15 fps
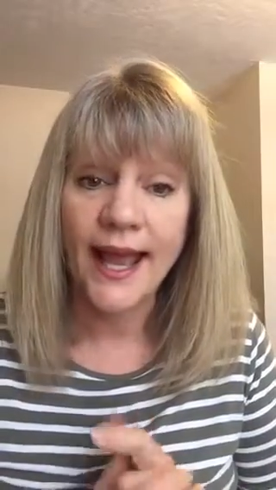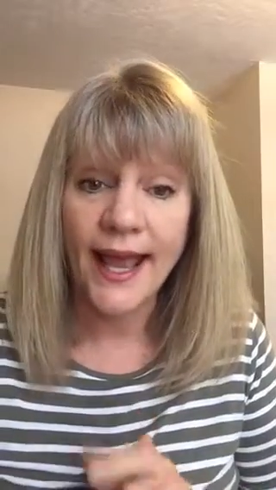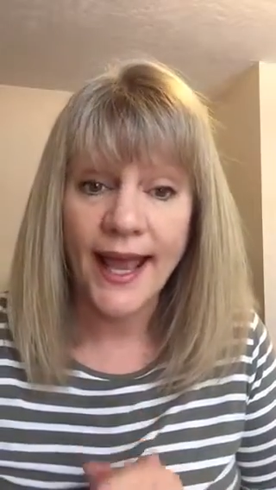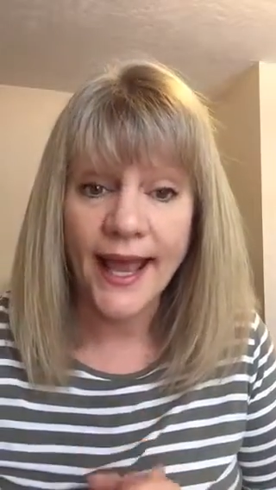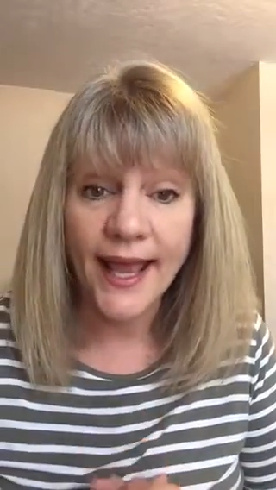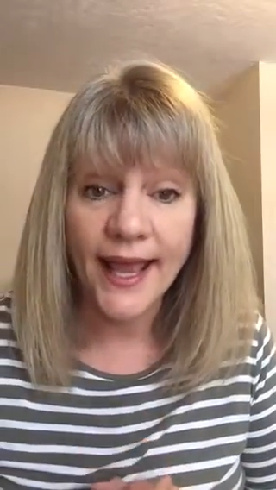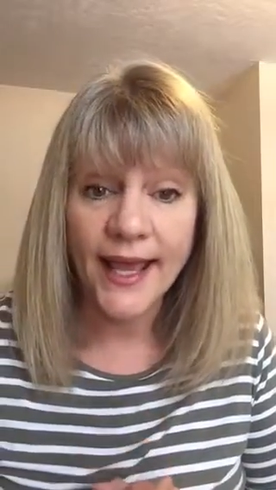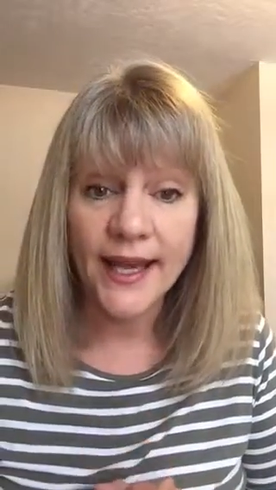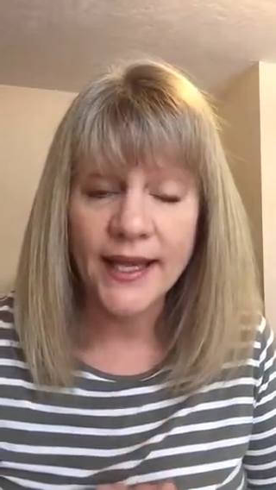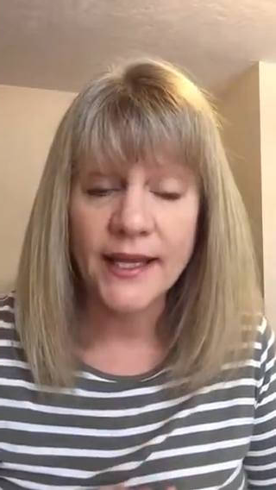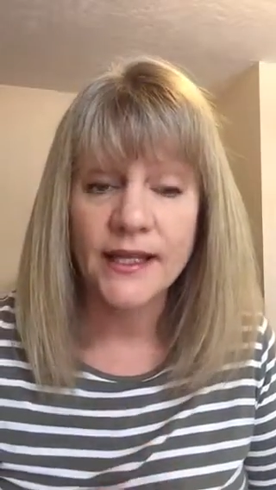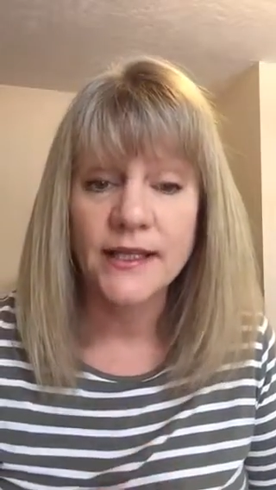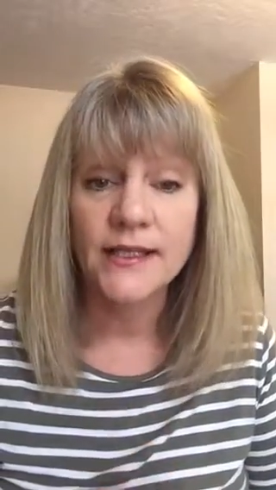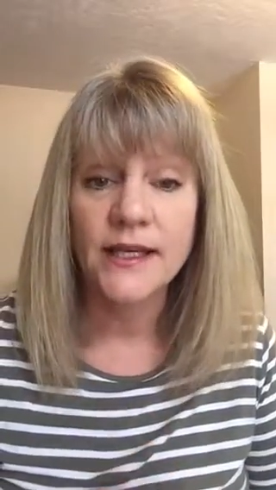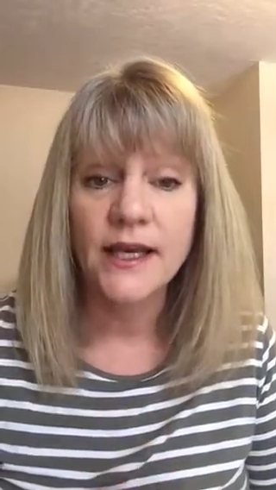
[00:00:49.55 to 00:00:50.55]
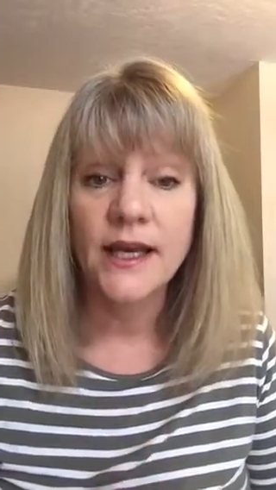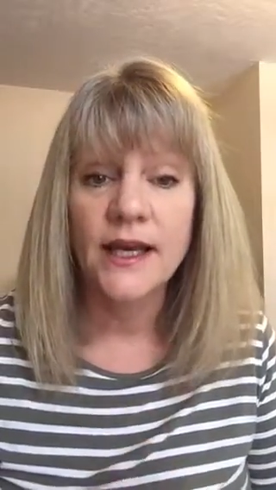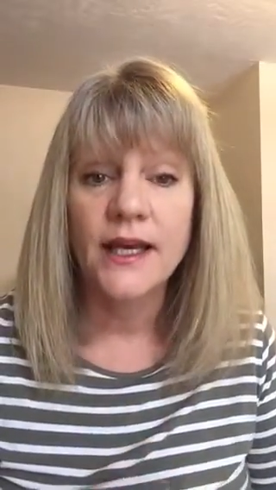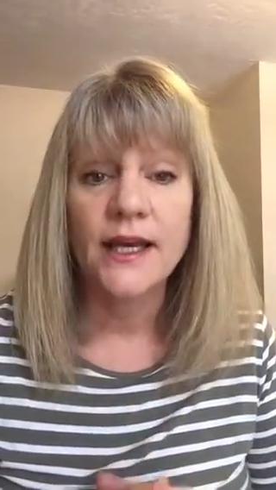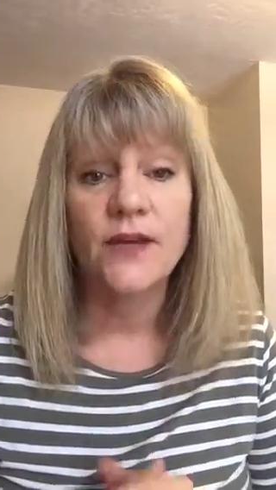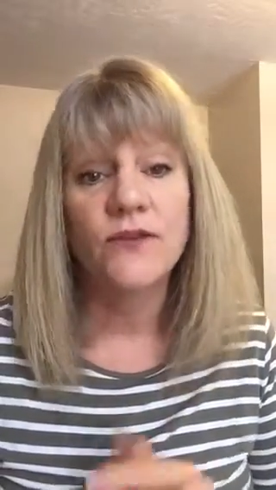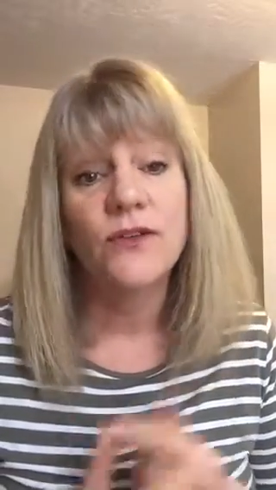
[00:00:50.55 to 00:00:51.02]
And
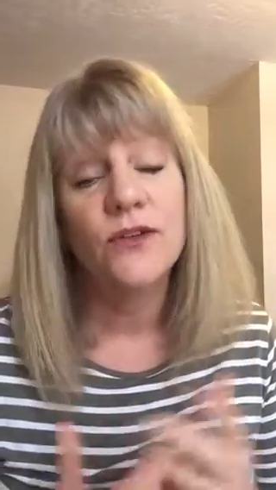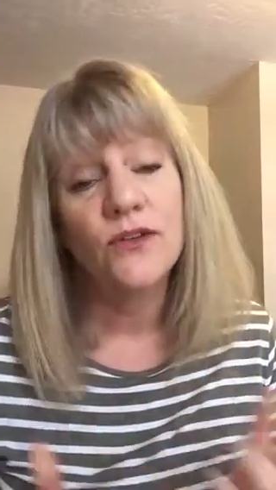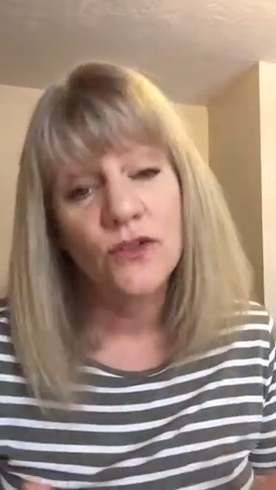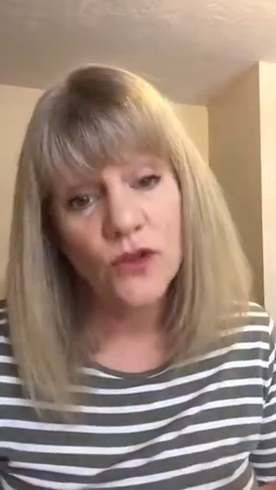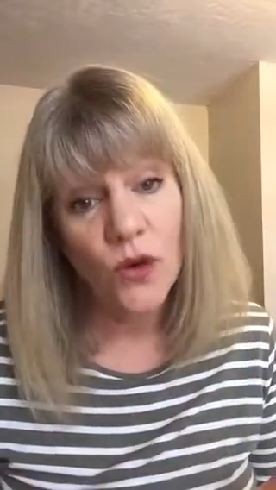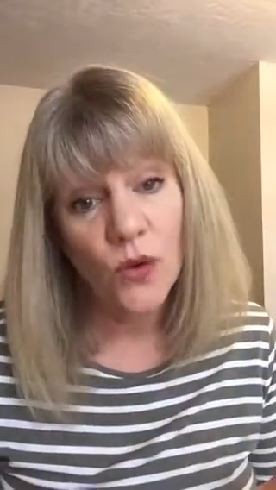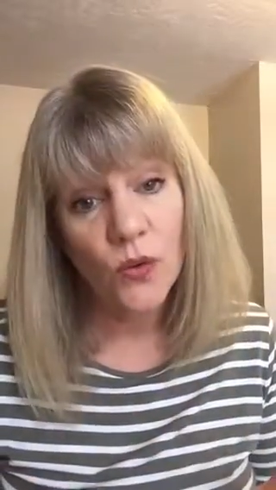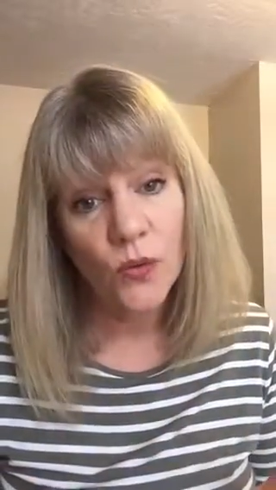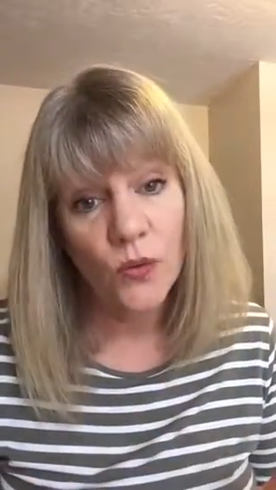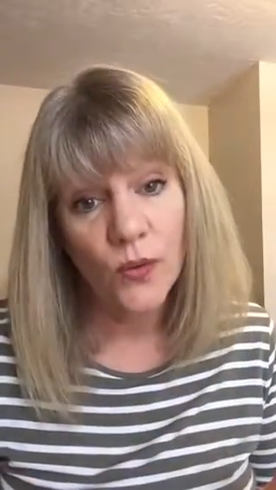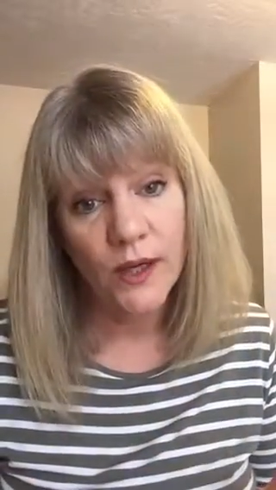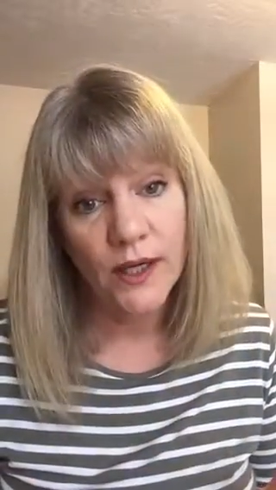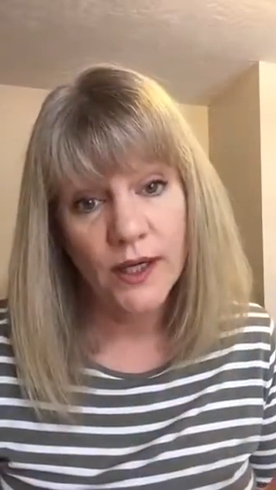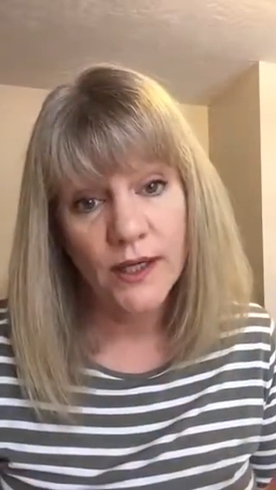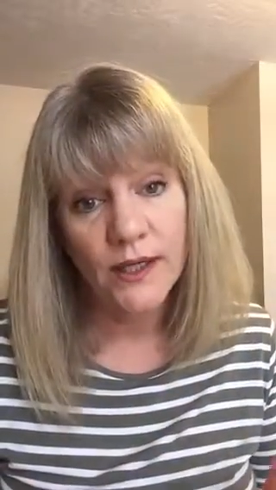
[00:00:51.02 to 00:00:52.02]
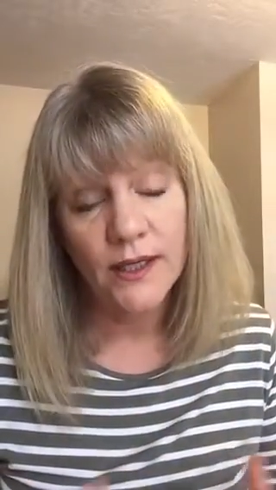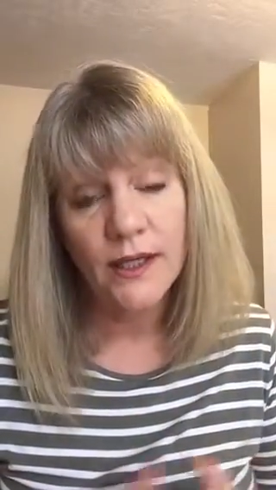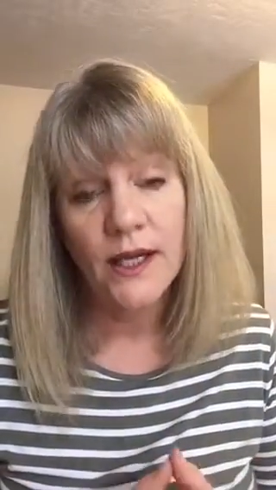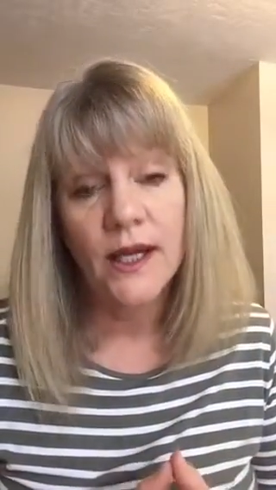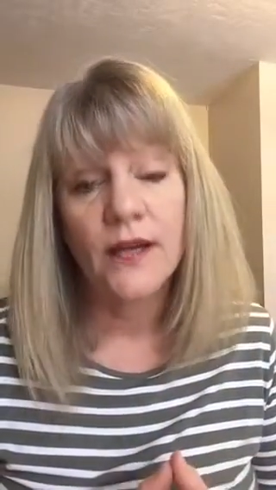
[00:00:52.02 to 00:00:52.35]
if you don't win,